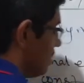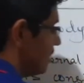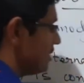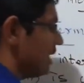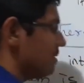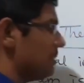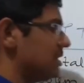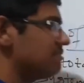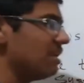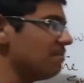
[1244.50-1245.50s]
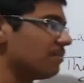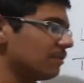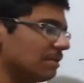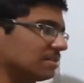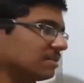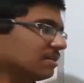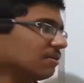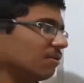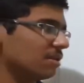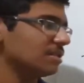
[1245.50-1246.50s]
This statement is very important,
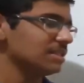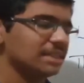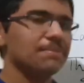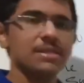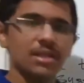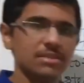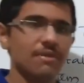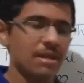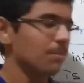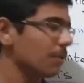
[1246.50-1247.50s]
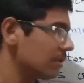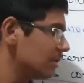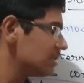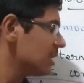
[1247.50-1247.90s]
or this expression is very important.